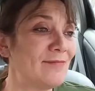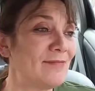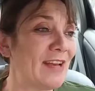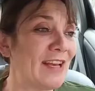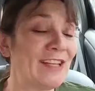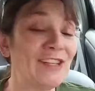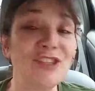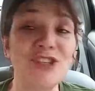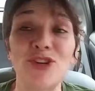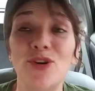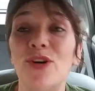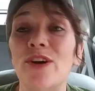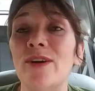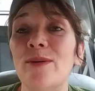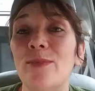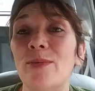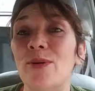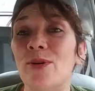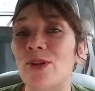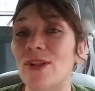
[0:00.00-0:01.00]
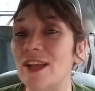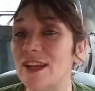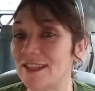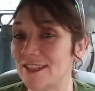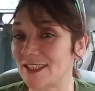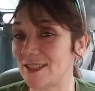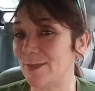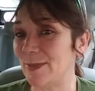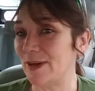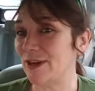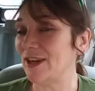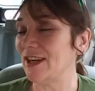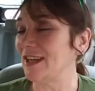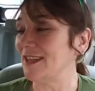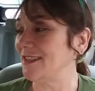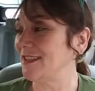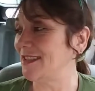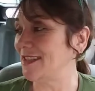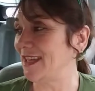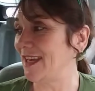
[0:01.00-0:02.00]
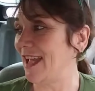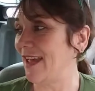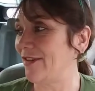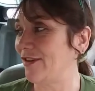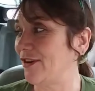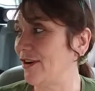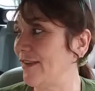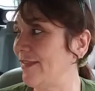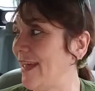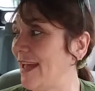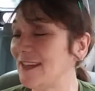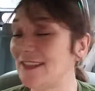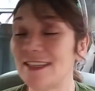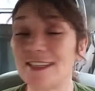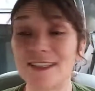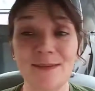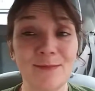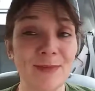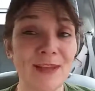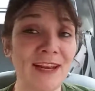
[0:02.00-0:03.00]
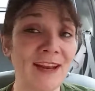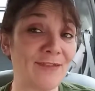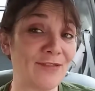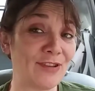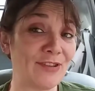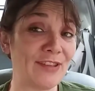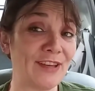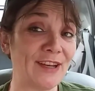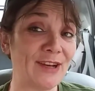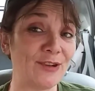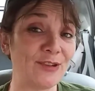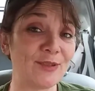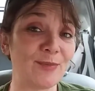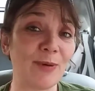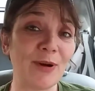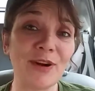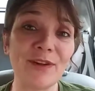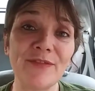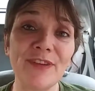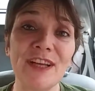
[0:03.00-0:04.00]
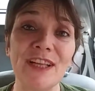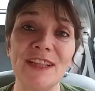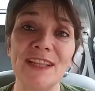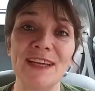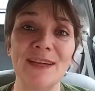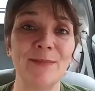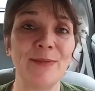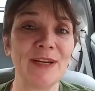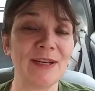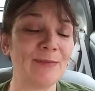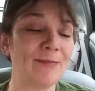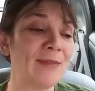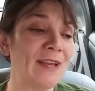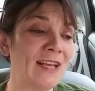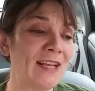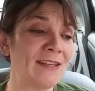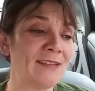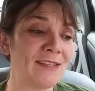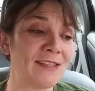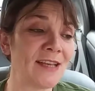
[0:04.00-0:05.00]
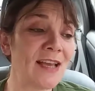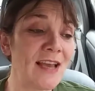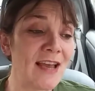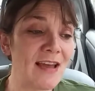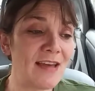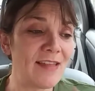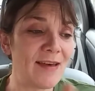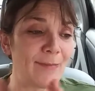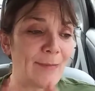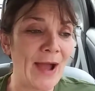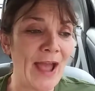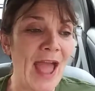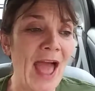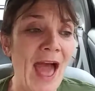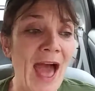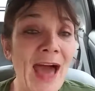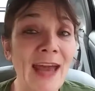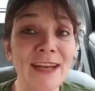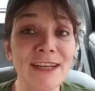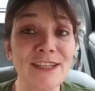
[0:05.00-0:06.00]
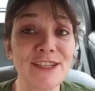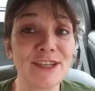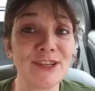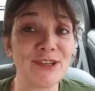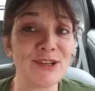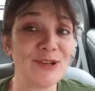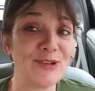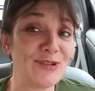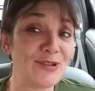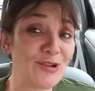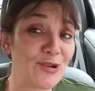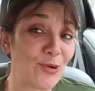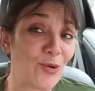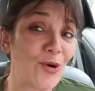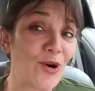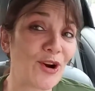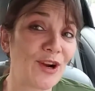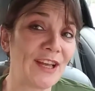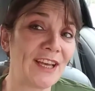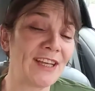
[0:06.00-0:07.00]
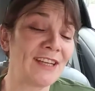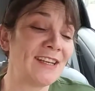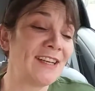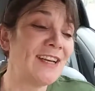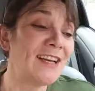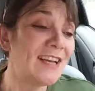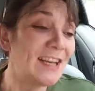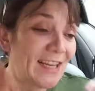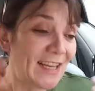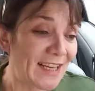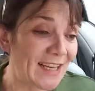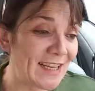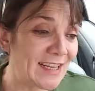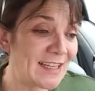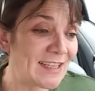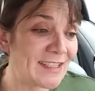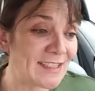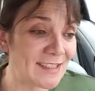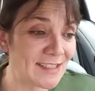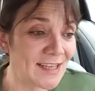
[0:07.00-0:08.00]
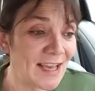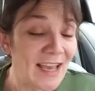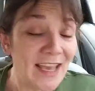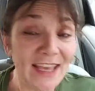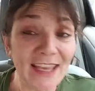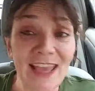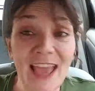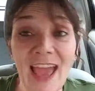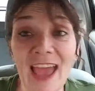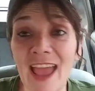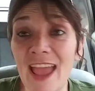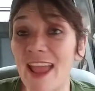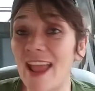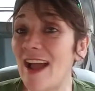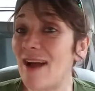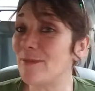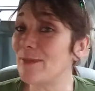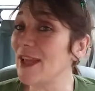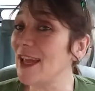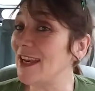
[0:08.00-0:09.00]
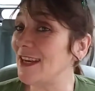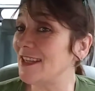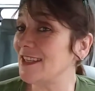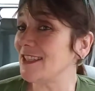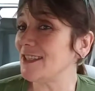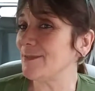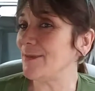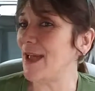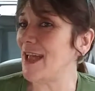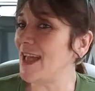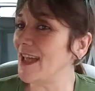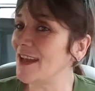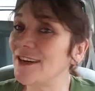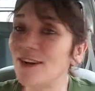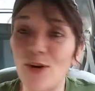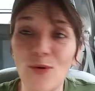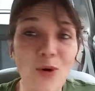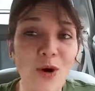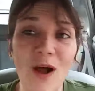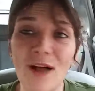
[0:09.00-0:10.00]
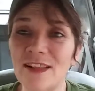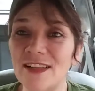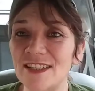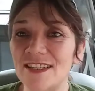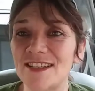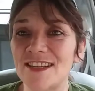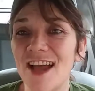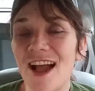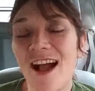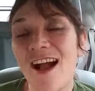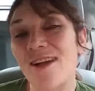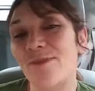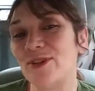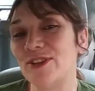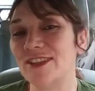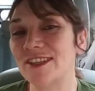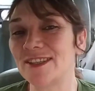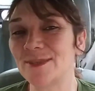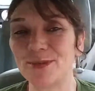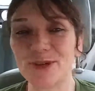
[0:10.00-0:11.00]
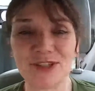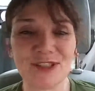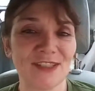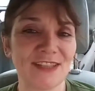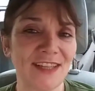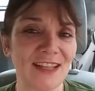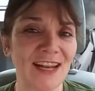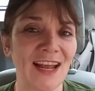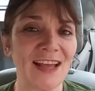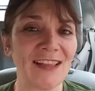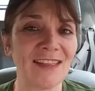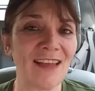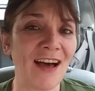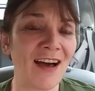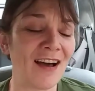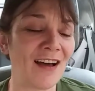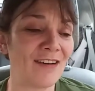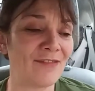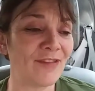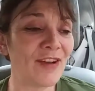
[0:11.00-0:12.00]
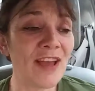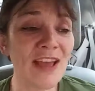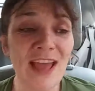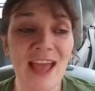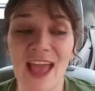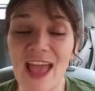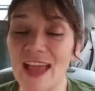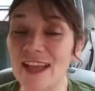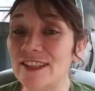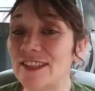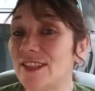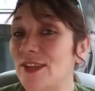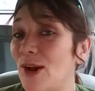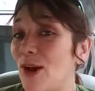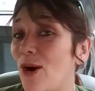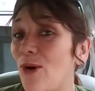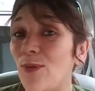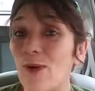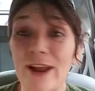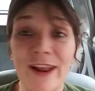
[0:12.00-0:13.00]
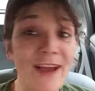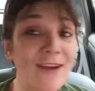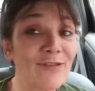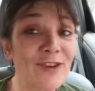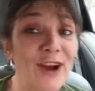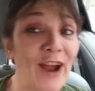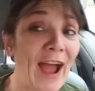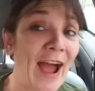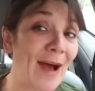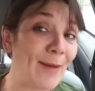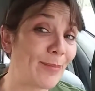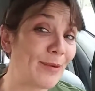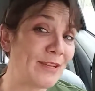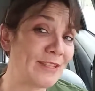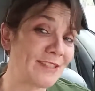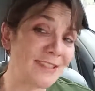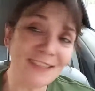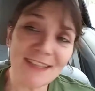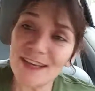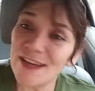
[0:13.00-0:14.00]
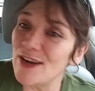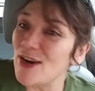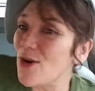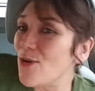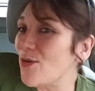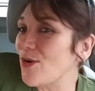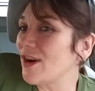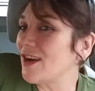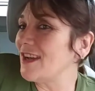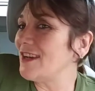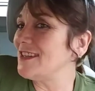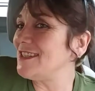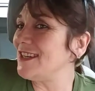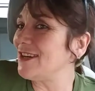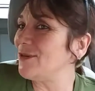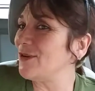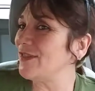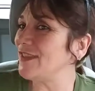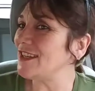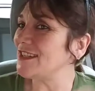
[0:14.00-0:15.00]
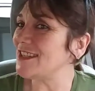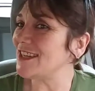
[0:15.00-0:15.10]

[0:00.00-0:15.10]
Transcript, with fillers: enjoyable experience together. And that doesn't mean everything goes perfectly, but it means that my attitude toward it is, yay, I'm getting to spend quality time with this person that I love. And so whatever happens, we're going to deal with it